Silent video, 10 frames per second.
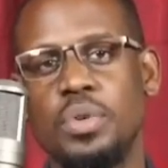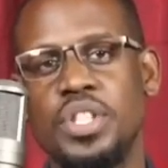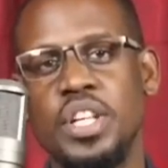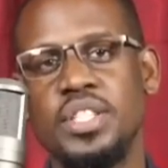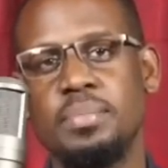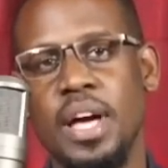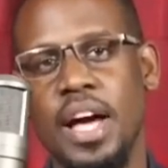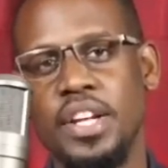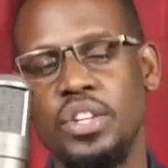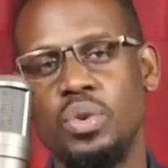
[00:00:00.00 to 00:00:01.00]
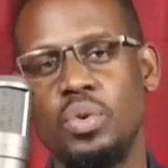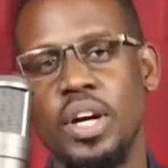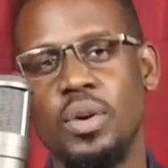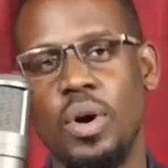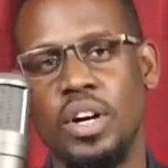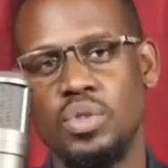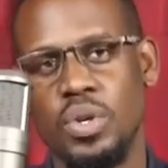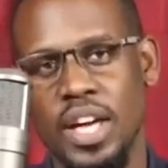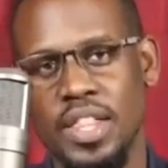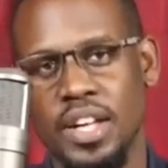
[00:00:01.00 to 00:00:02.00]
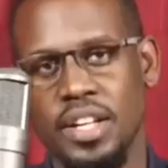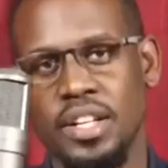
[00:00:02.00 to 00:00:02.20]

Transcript: things behind you and work together.